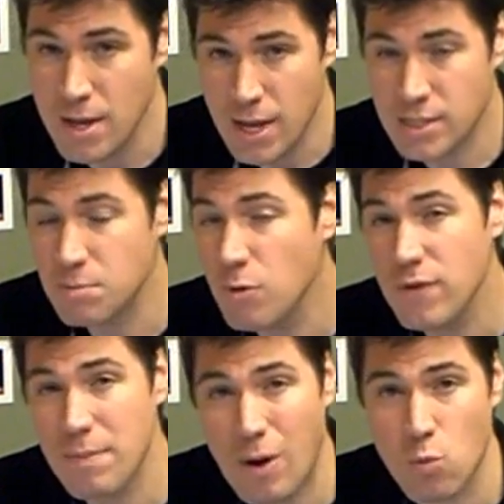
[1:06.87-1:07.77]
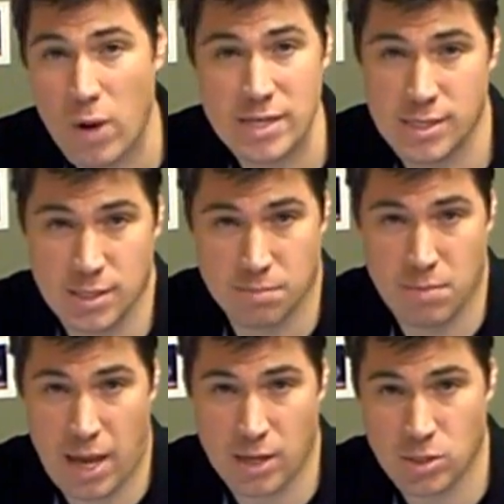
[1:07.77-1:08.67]
It's a movie about racism
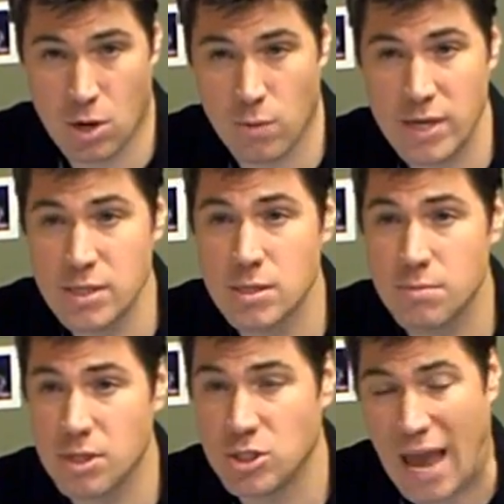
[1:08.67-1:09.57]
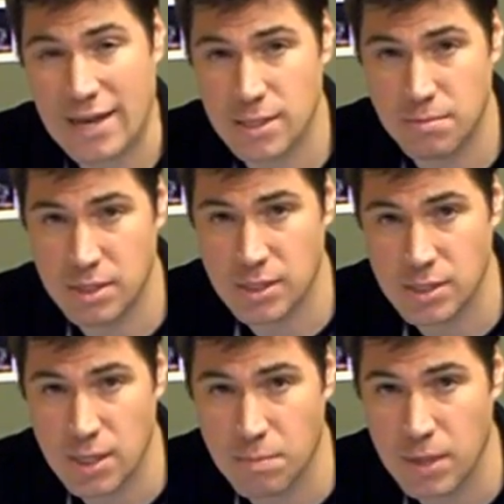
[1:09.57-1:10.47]
at its heart. Racism in Jackson,
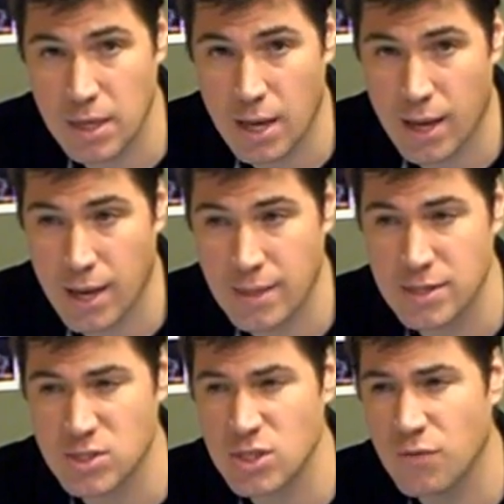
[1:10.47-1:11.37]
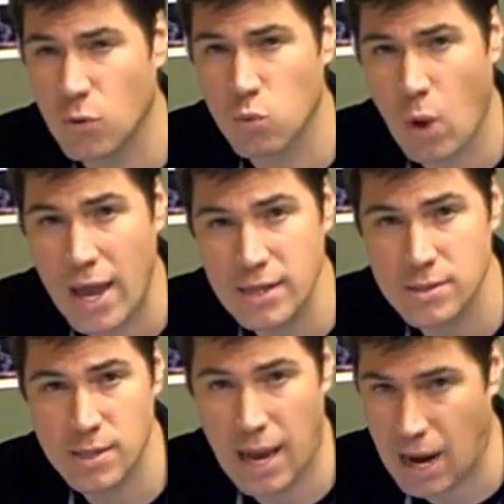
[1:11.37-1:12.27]
Mississippi, uh, in the civil
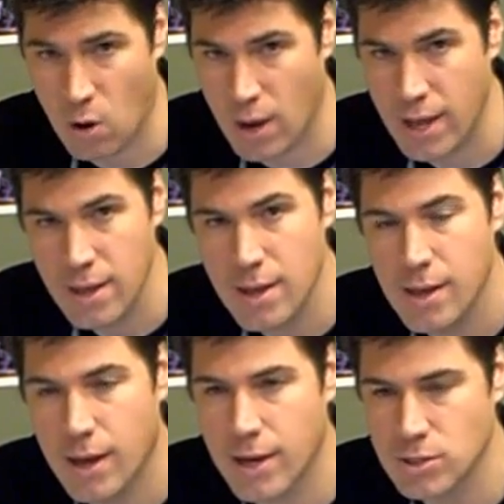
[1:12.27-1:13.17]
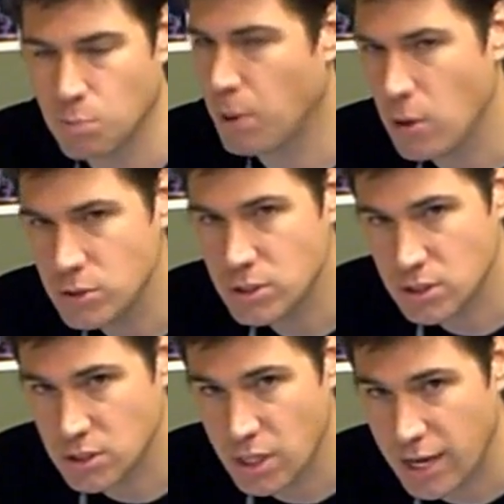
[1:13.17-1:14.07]
rights era, uh, so
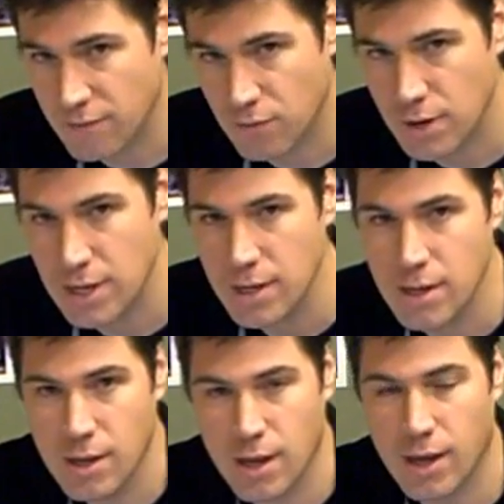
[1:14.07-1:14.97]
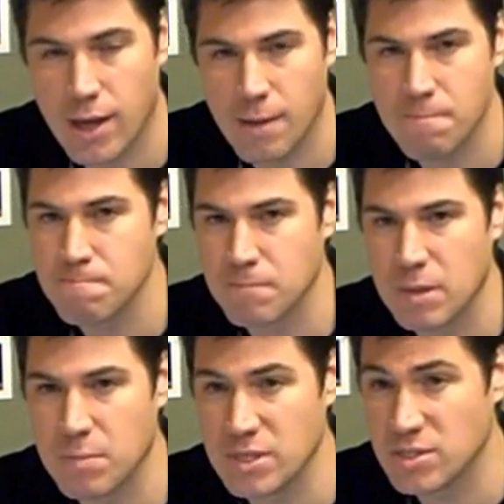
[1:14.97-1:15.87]
post-slavery, um,
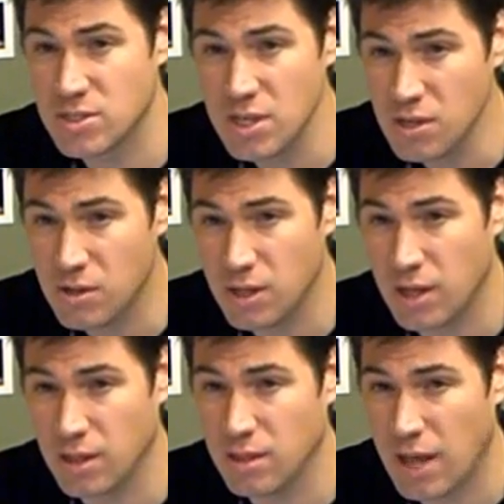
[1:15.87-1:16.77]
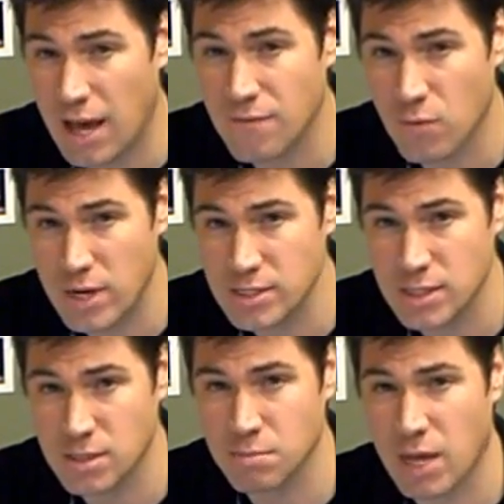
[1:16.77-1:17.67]
but still a lot of
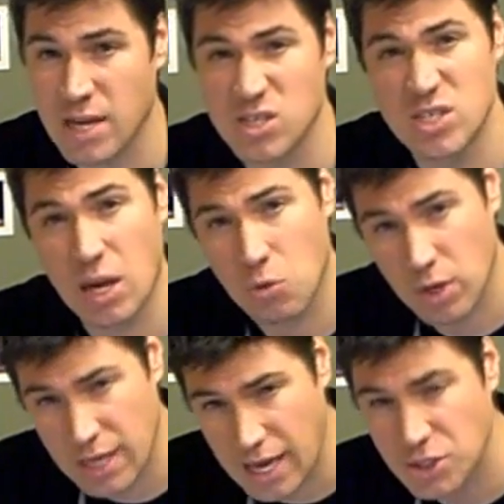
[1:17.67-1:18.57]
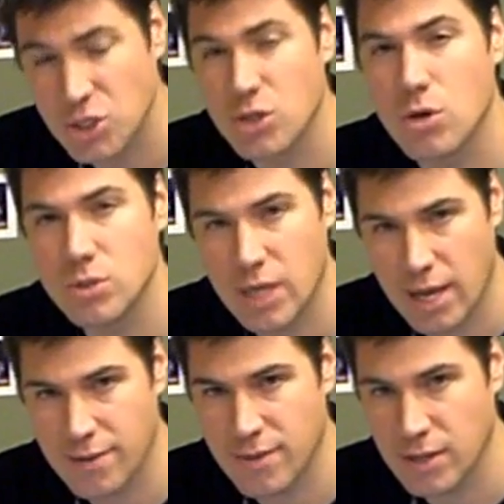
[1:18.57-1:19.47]
racism, kind of segregation, those kind
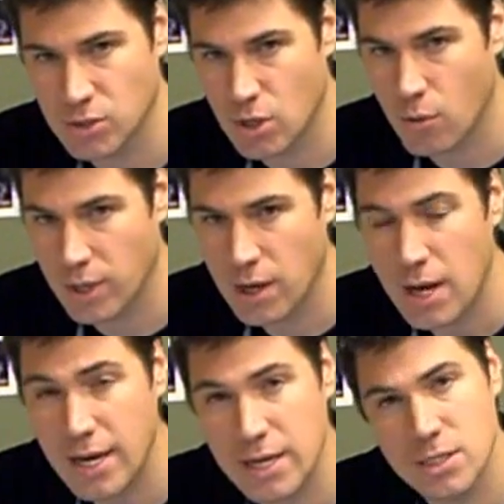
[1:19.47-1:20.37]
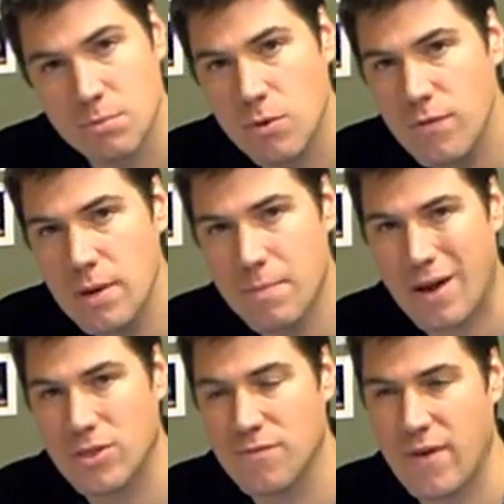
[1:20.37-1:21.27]
of things going on. And it's a movie
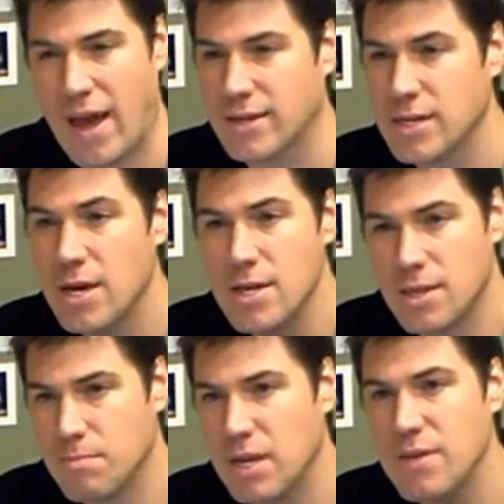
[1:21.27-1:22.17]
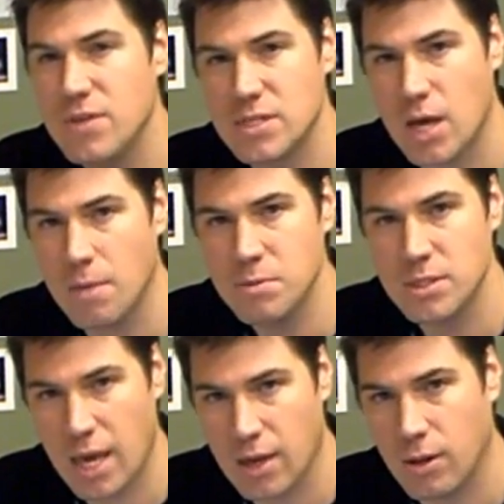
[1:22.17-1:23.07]
about the fact that many of these
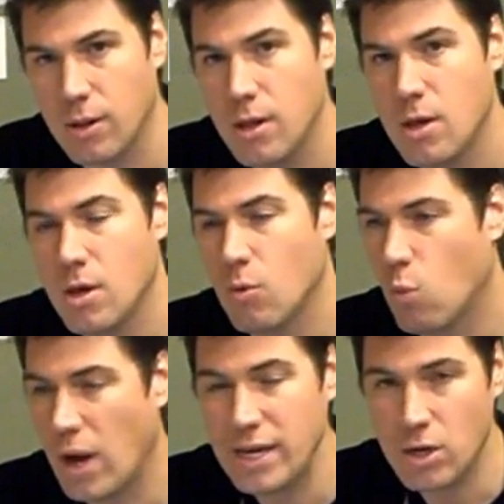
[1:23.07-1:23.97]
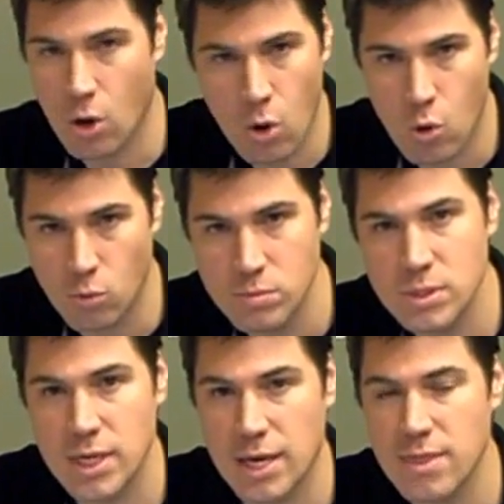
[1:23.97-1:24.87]
upscale white
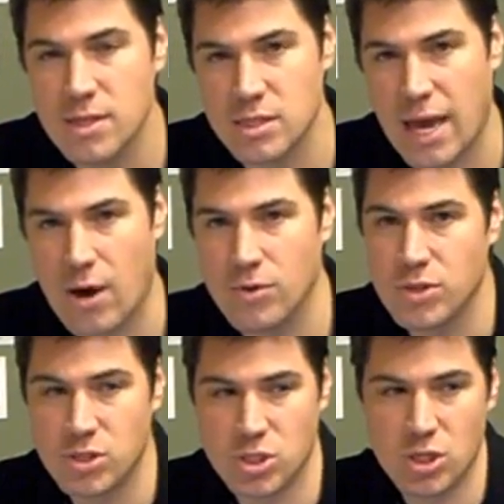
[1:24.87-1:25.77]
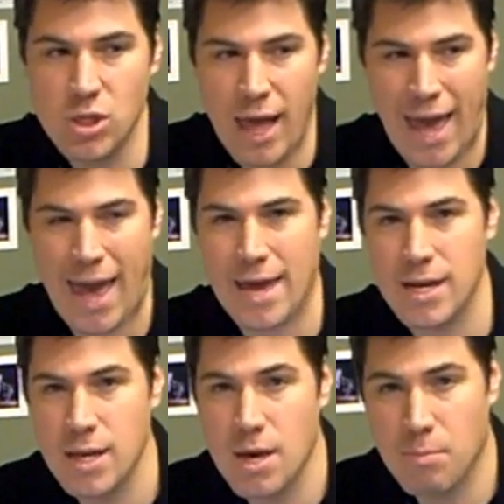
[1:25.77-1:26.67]
homes in the South still
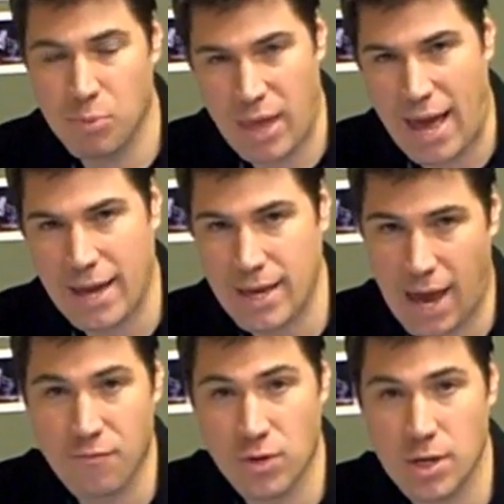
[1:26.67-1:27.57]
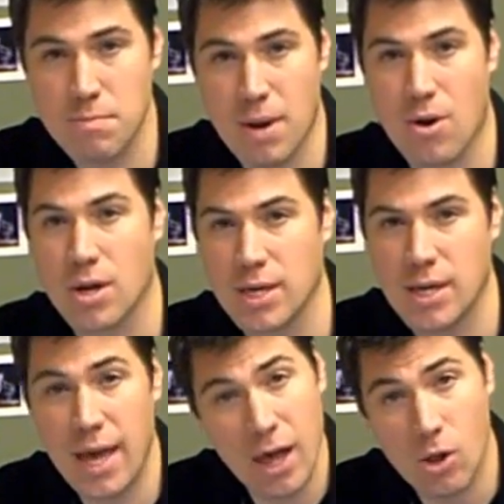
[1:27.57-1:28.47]
had black African
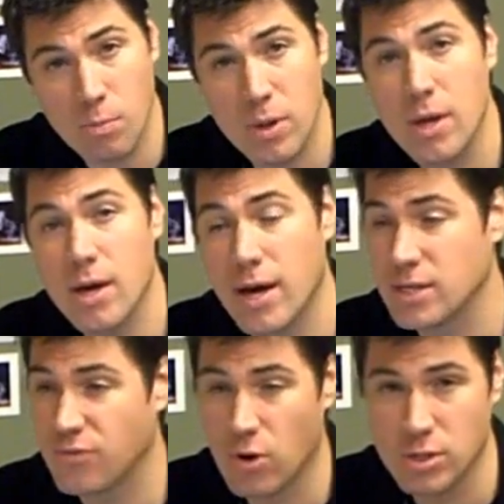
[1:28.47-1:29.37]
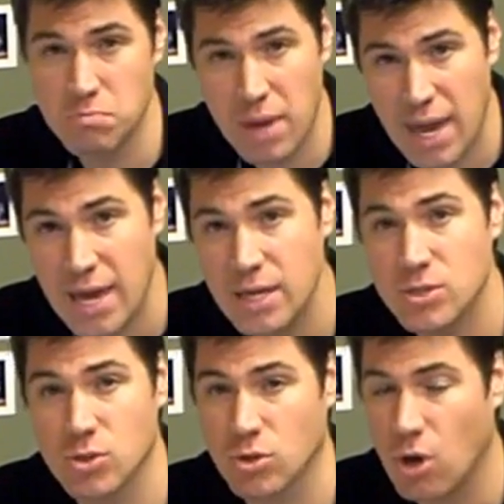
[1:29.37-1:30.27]
American help uh, as far as
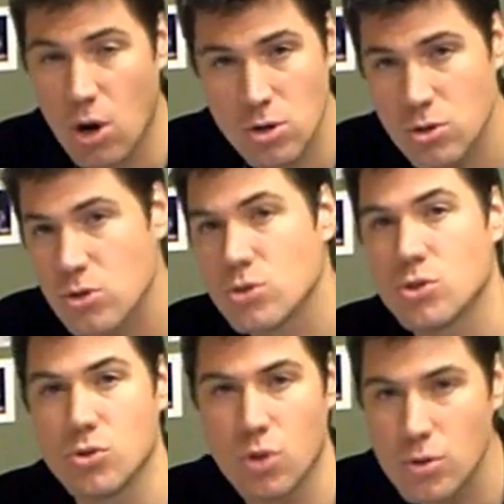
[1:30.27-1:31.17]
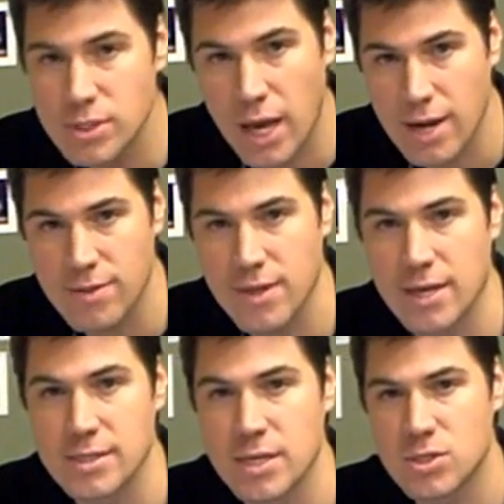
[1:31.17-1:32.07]
maids or gardeners or those kind of
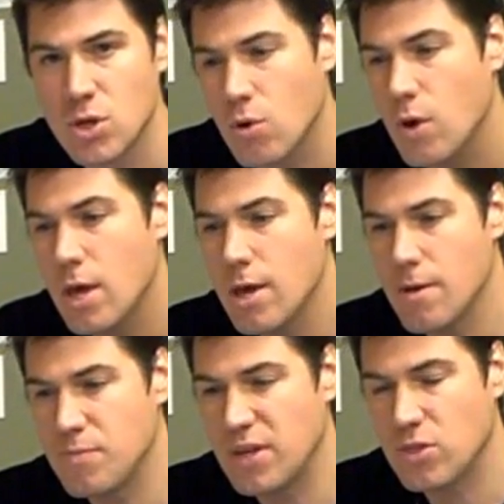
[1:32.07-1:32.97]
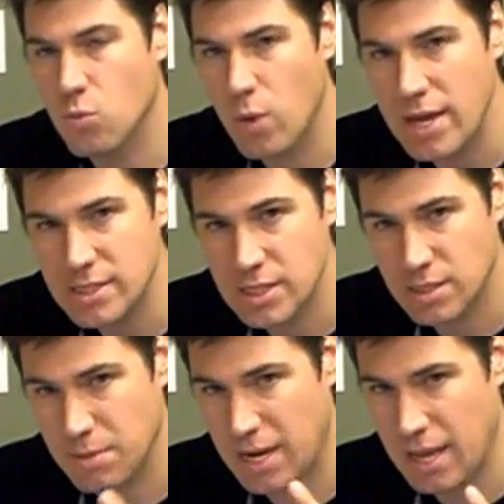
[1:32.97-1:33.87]
things. And so that the
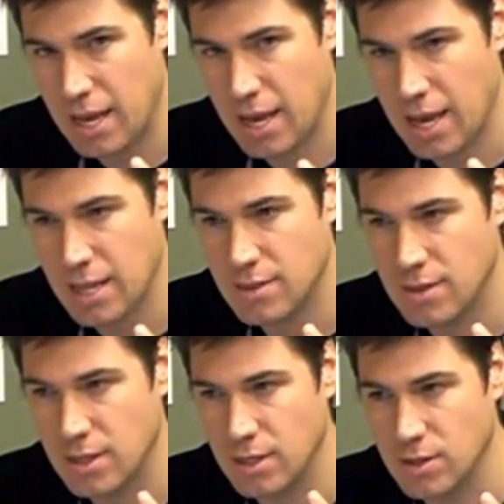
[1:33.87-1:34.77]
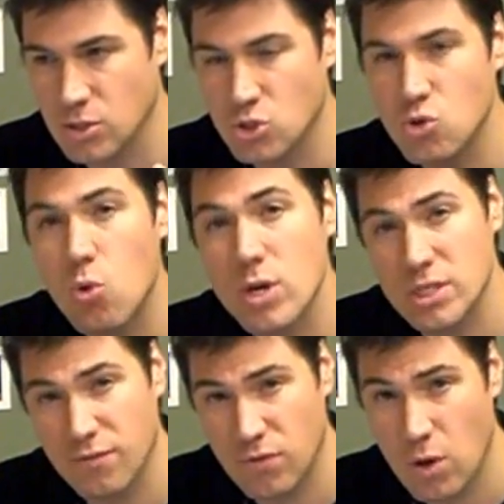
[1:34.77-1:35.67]
racism and, and the, the stories
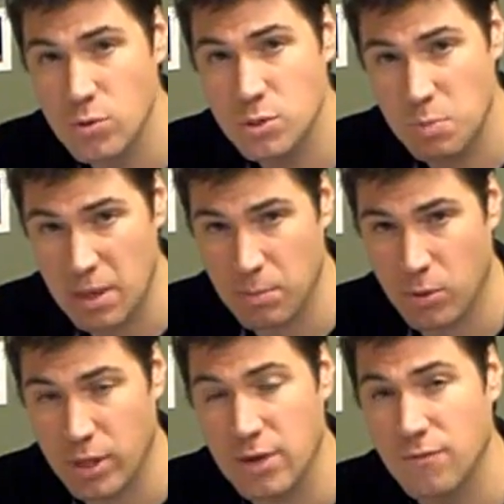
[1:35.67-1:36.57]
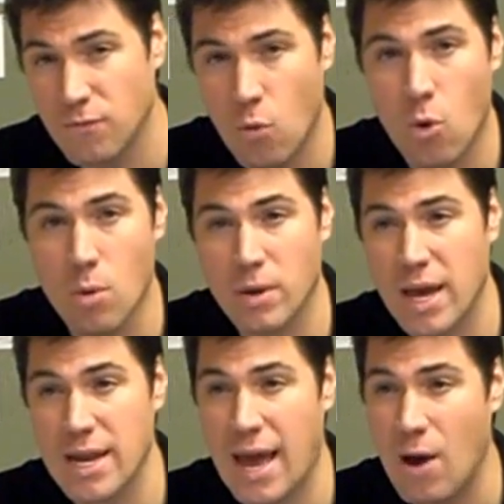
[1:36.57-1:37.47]
of those people inform
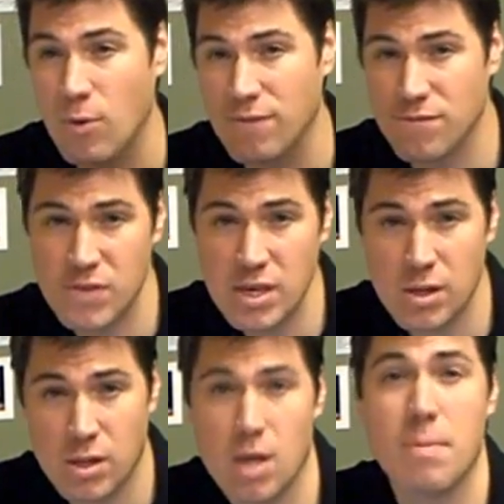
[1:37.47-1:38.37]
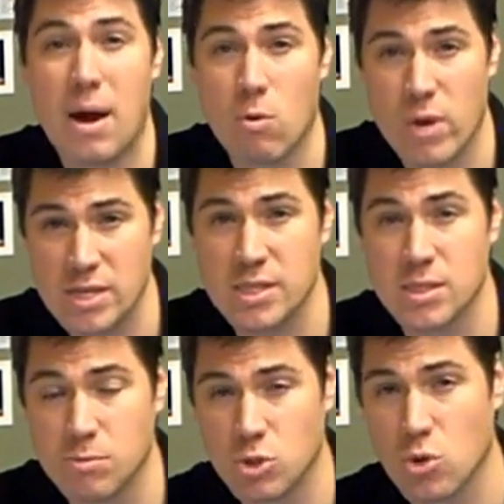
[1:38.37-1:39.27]
kind of how we feel about
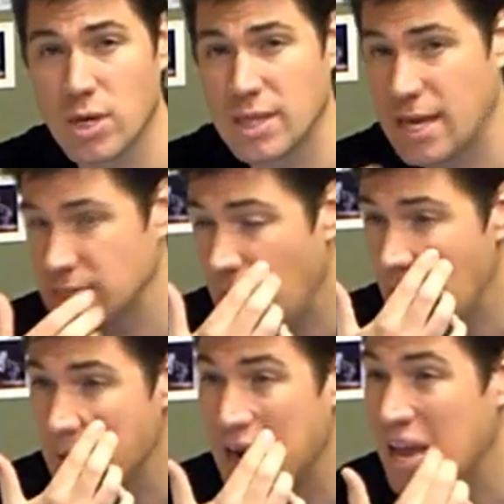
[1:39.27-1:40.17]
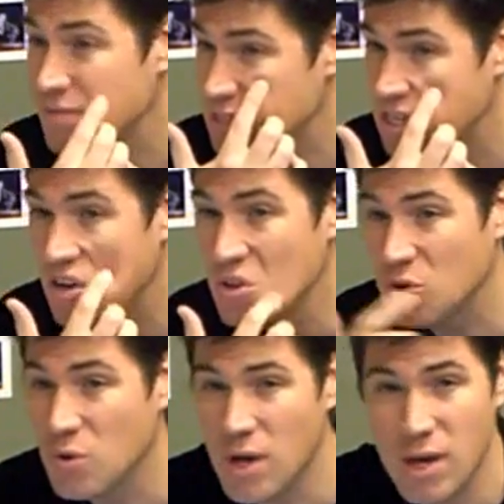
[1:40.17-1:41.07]
racism during that time. And I have to tell
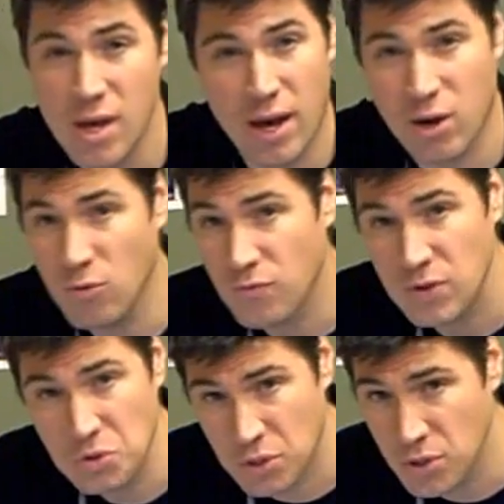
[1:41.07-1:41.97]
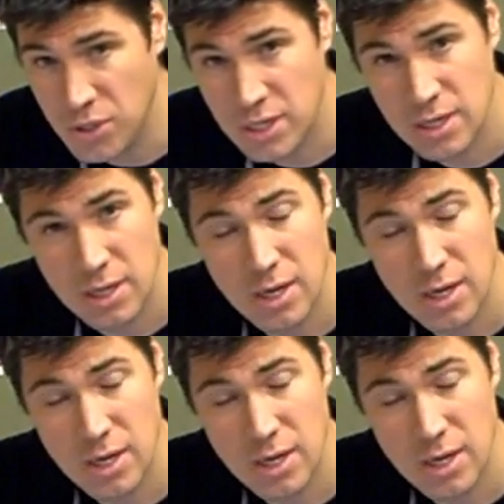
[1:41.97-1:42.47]
you, I don't feel good.